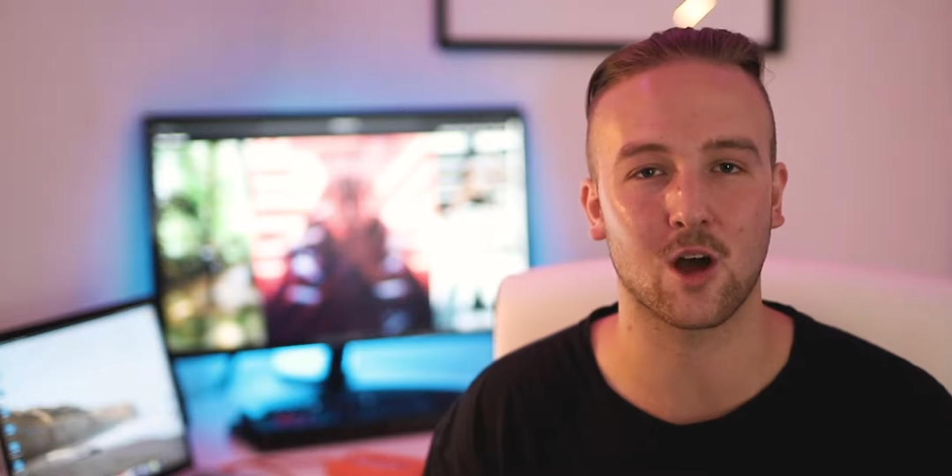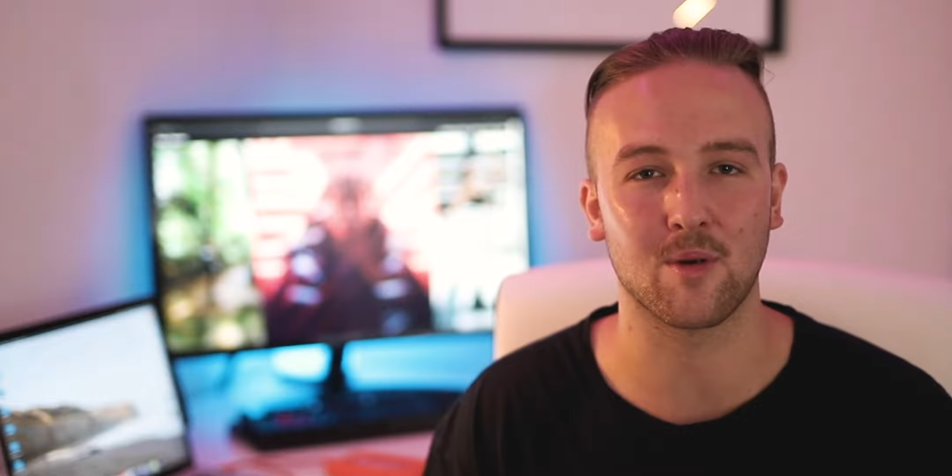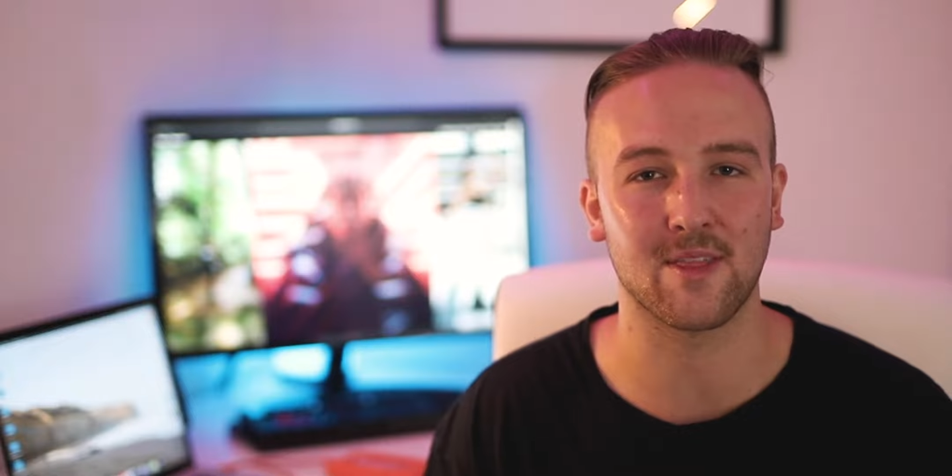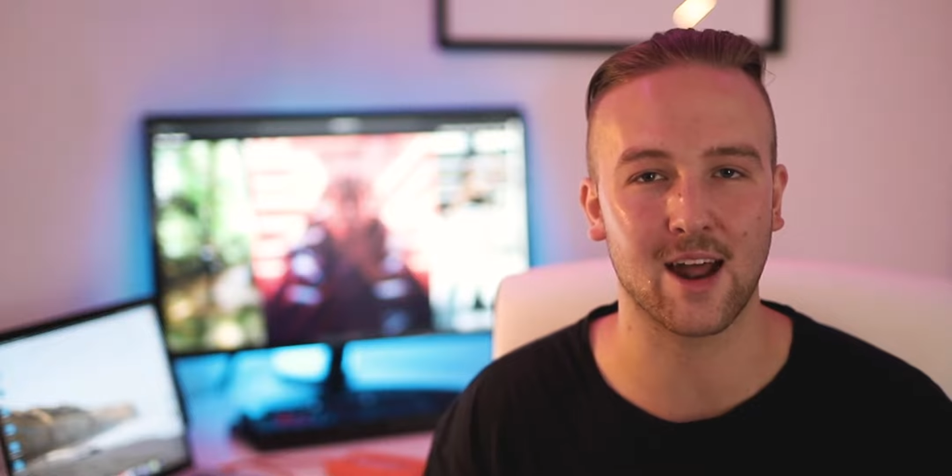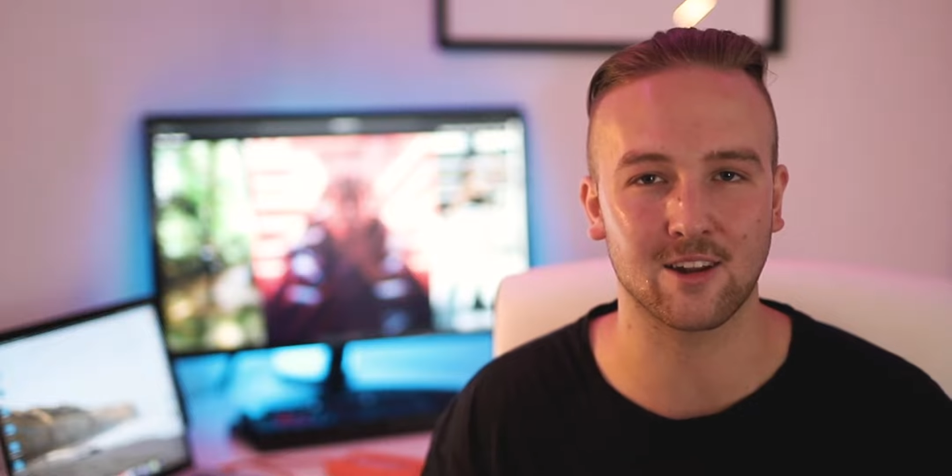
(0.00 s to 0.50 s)
I
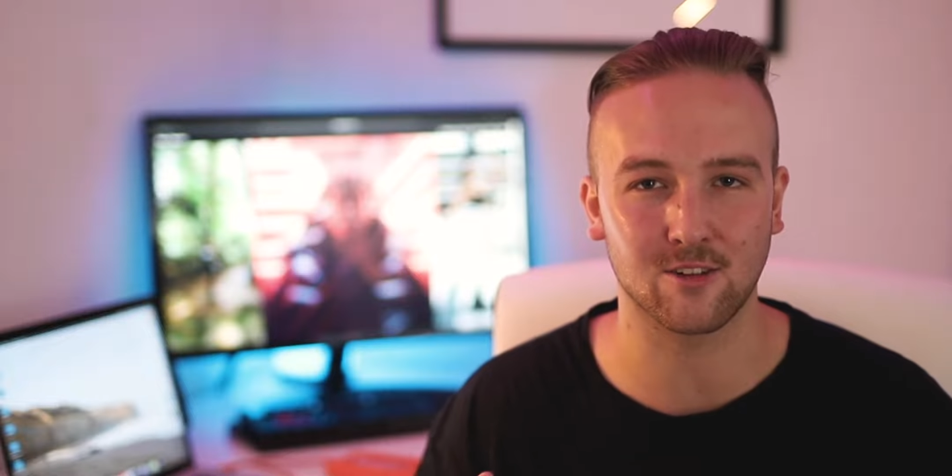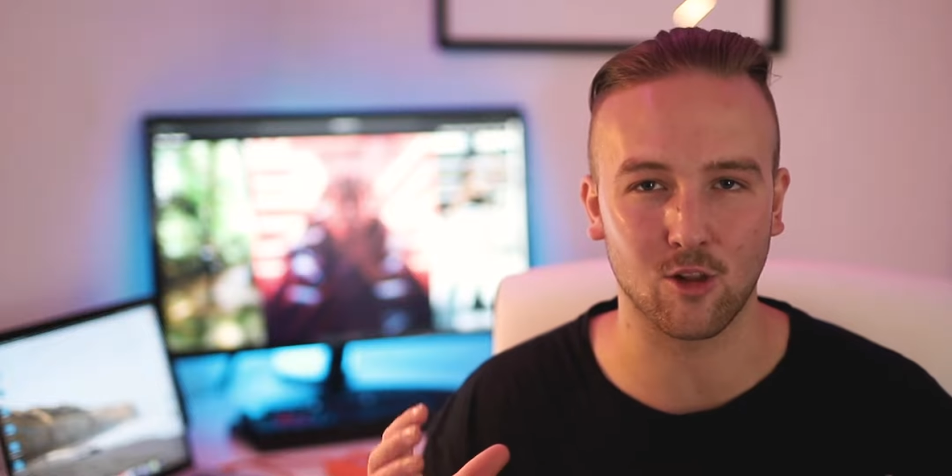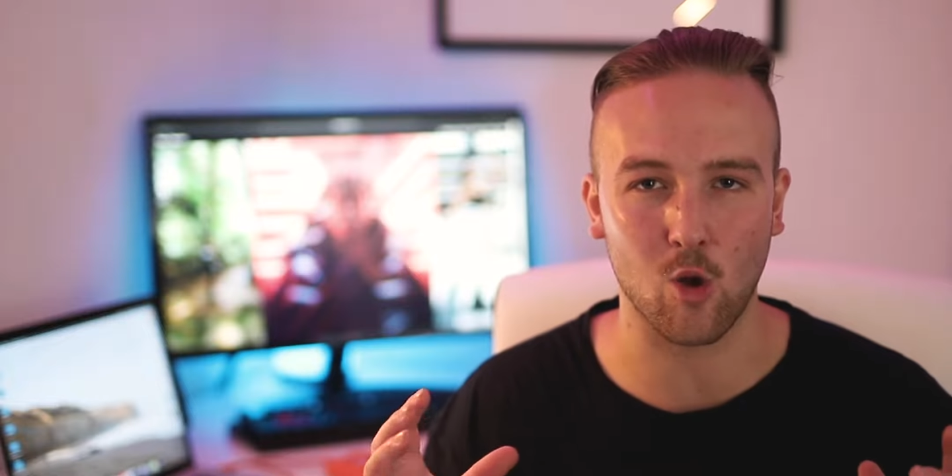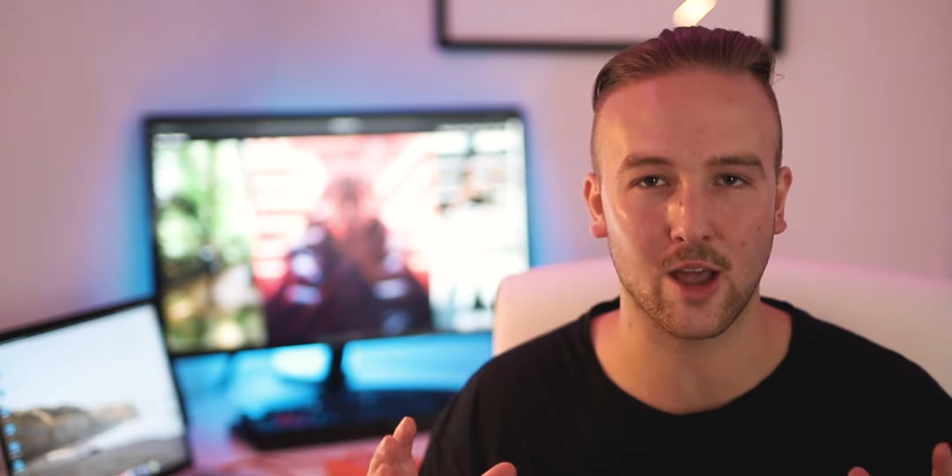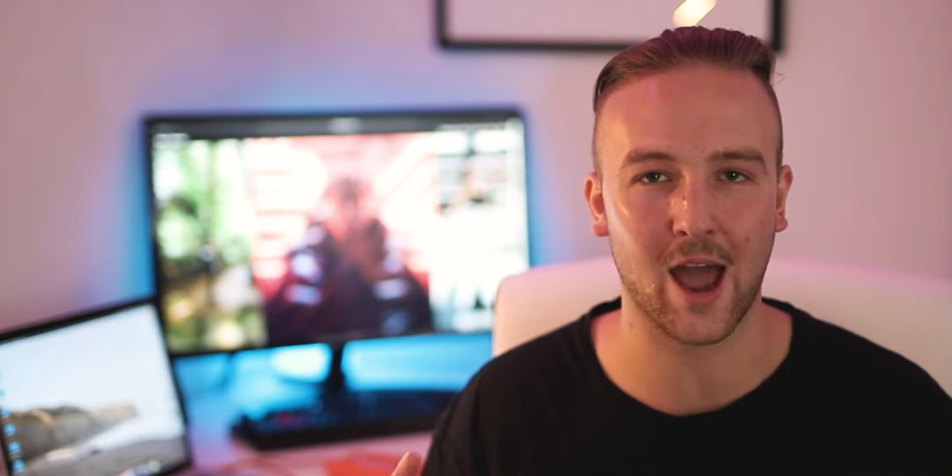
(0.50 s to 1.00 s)
mean that
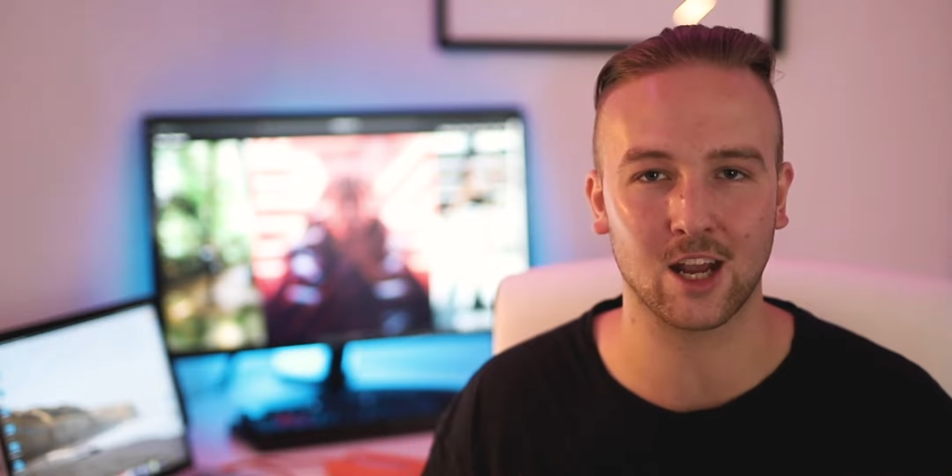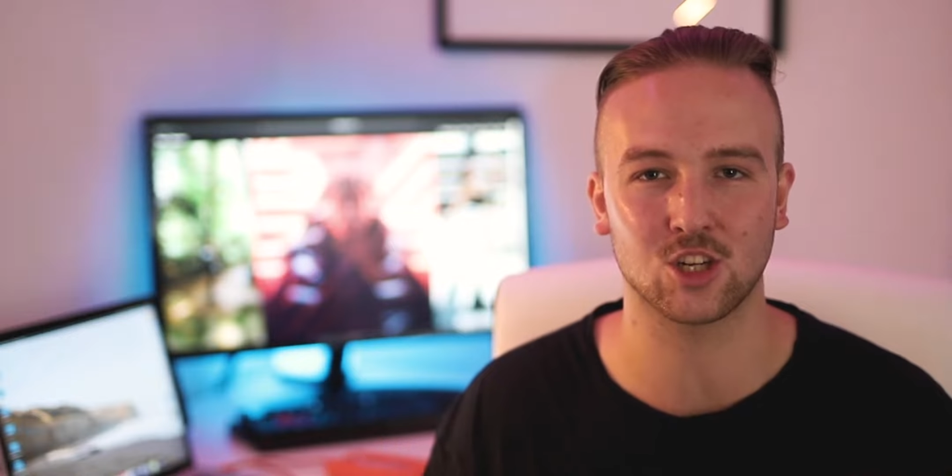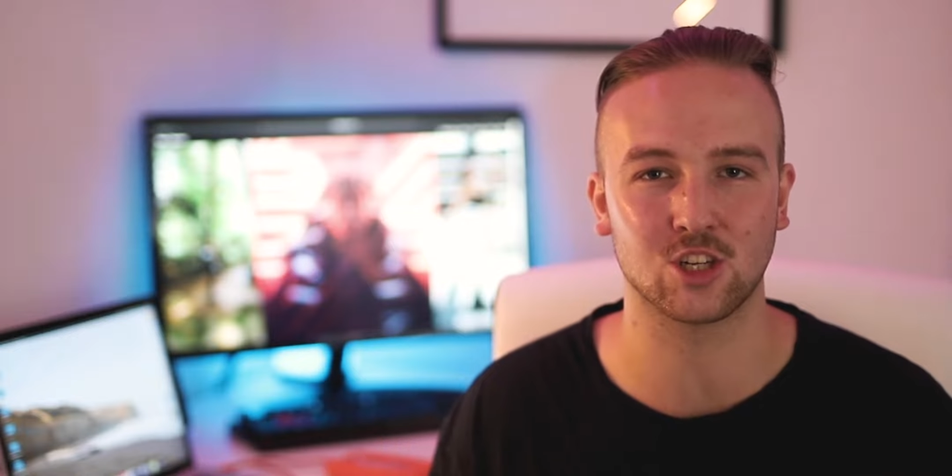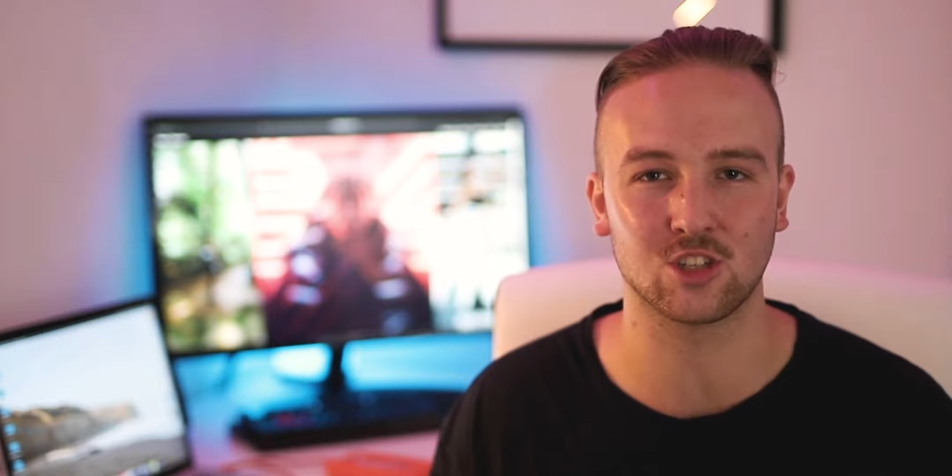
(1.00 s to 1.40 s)
location